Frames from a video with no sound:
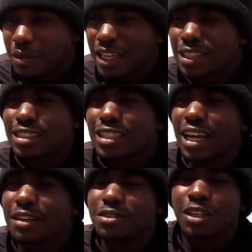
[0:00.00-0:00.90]
He
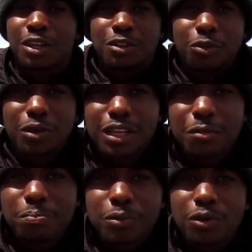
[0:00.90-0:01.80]
strives to
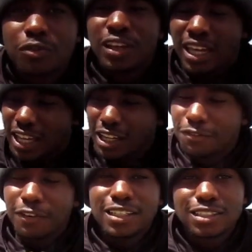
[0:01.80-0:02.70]
improve and he
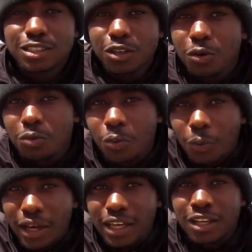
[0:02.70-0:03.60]
finds his own
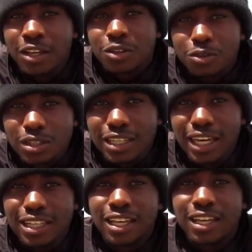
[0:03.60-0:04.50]
way to get
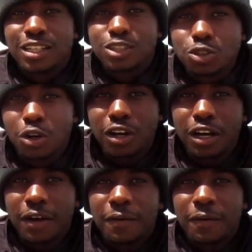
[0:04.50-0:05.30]
stronger.